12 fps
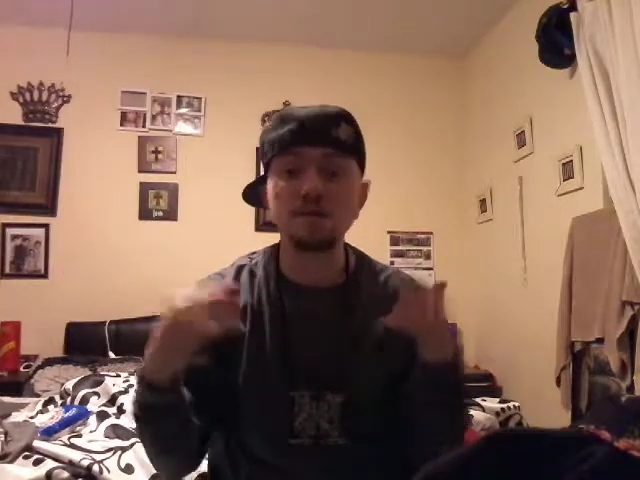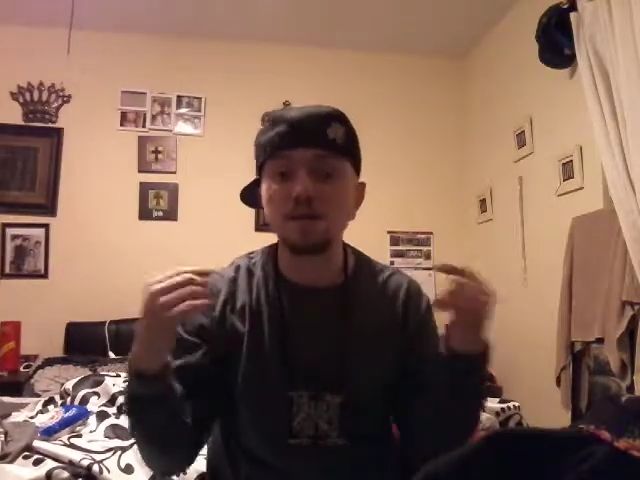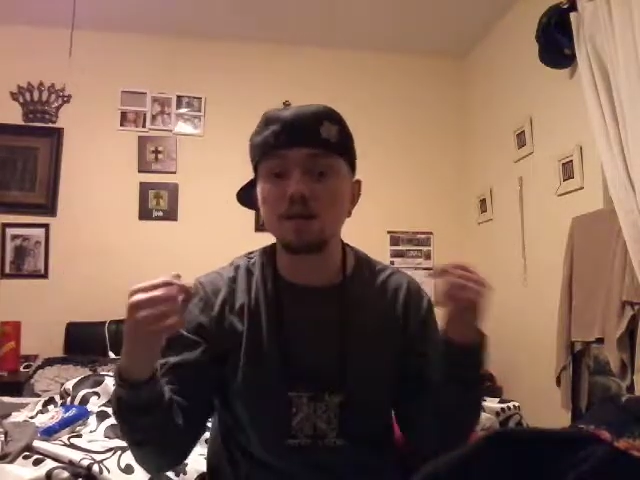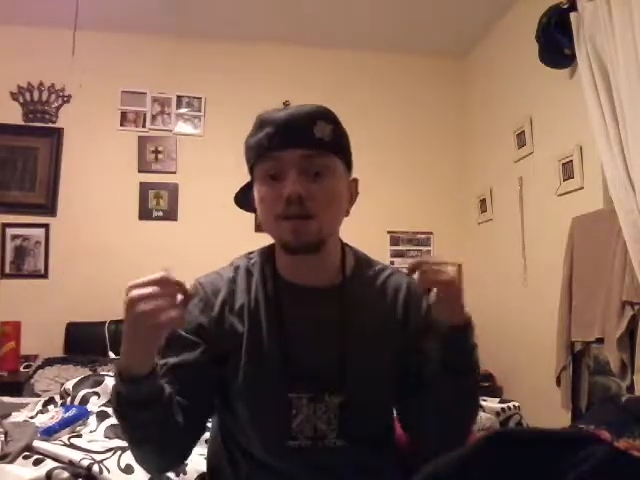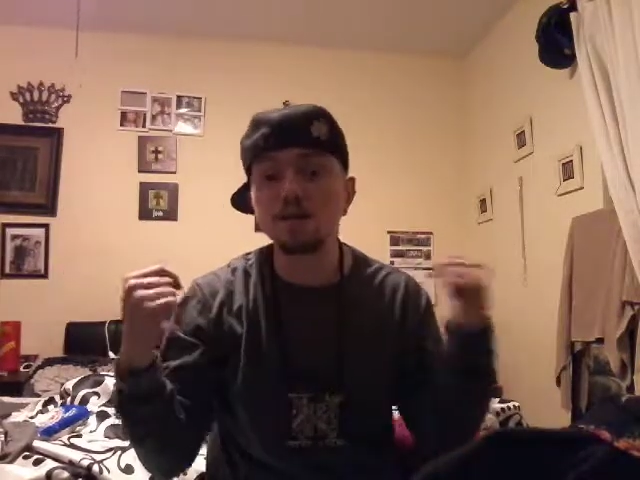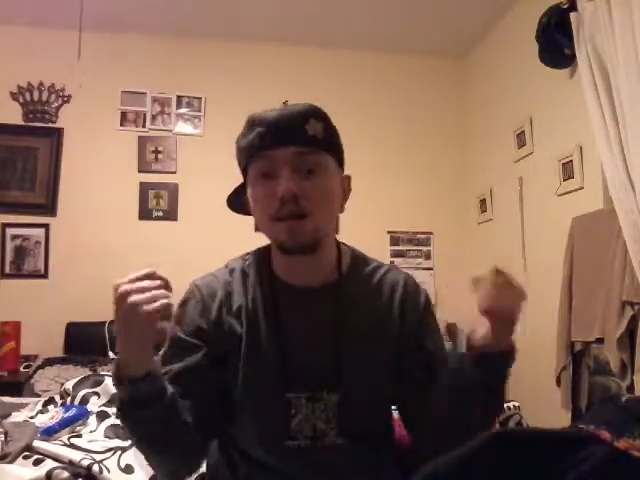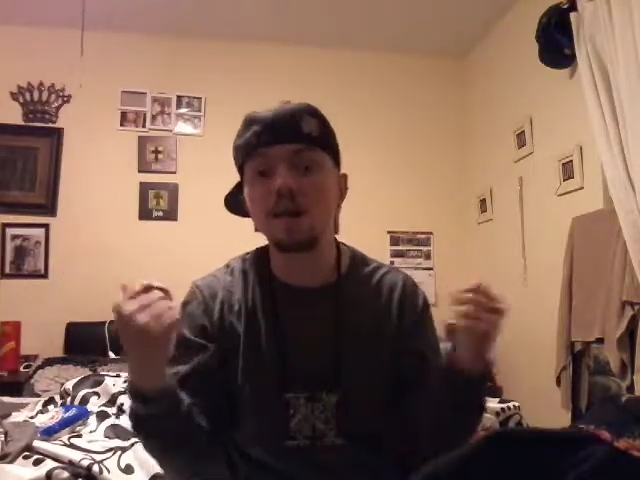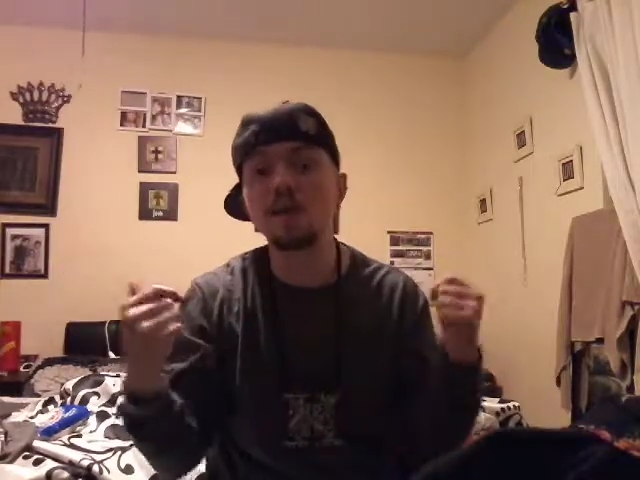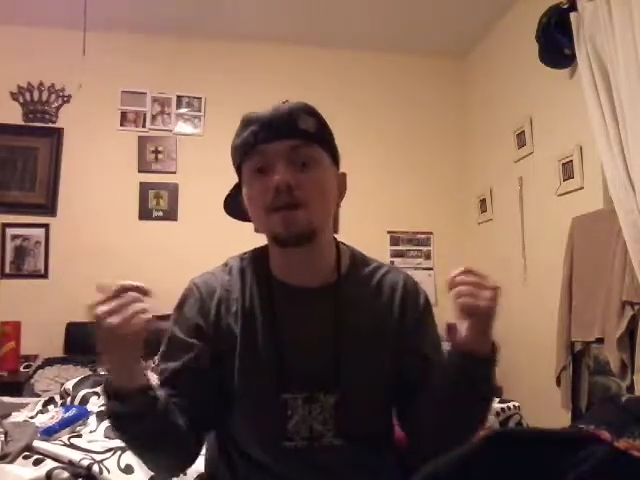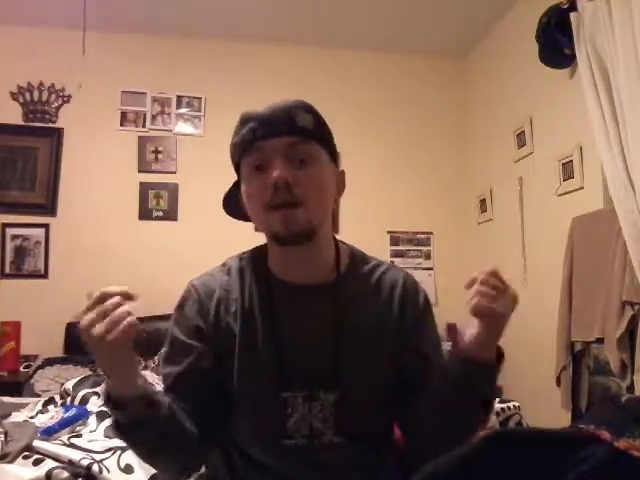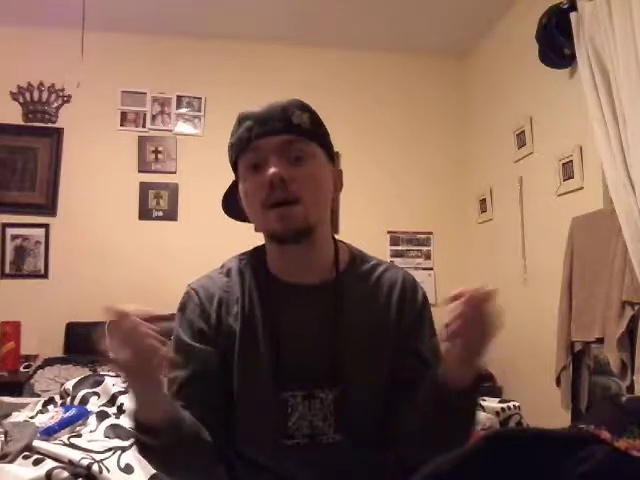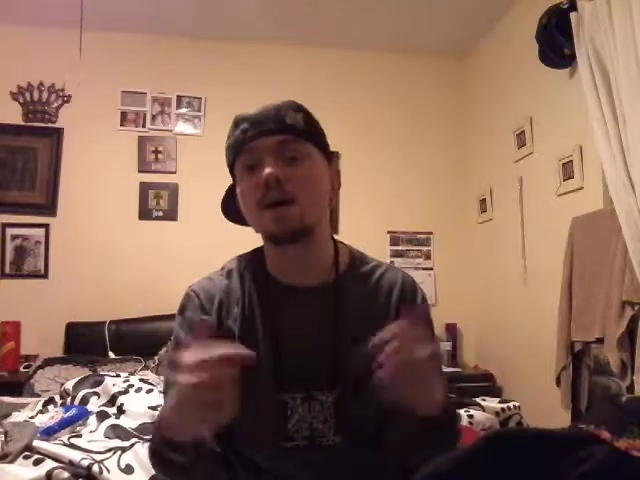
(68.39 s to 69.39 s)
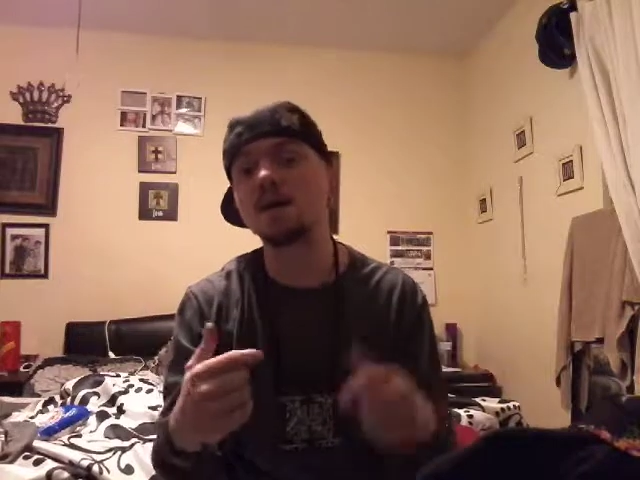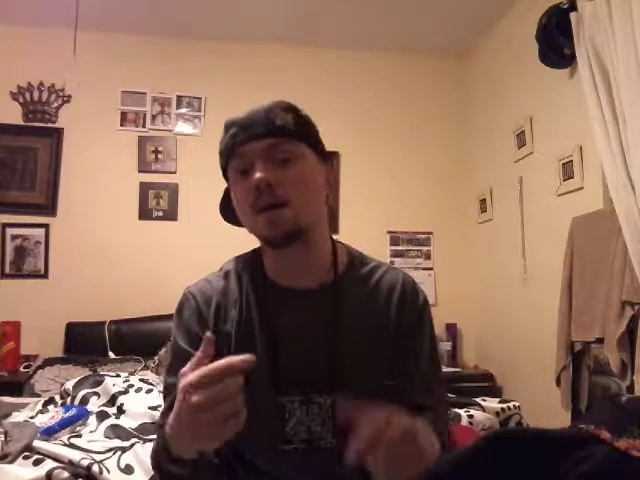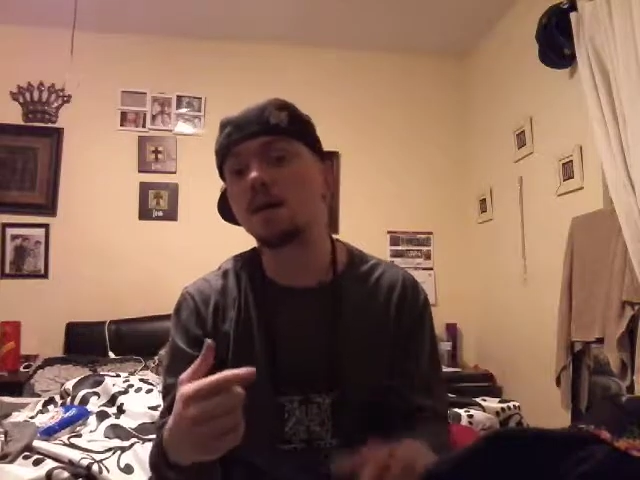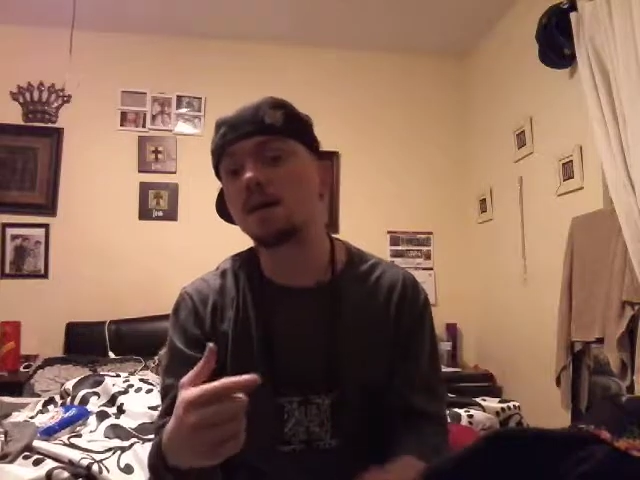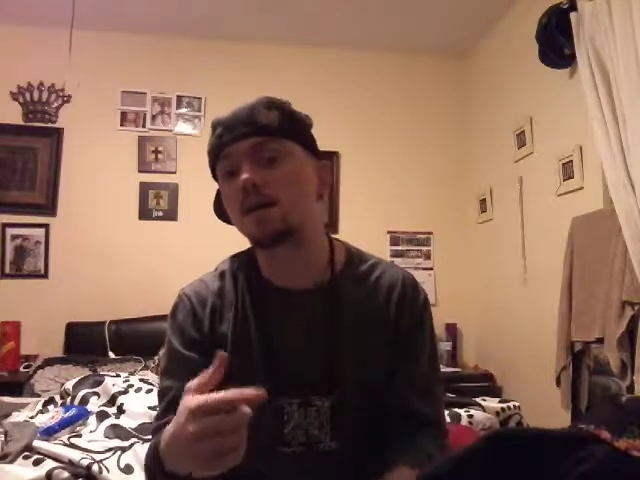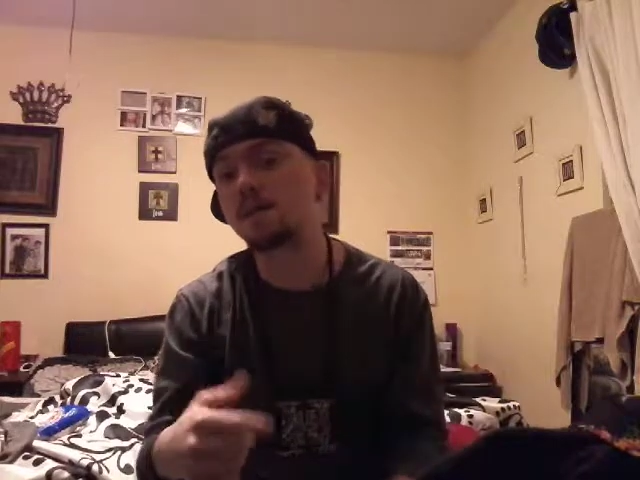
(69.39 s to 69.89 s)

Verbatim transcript: just came out like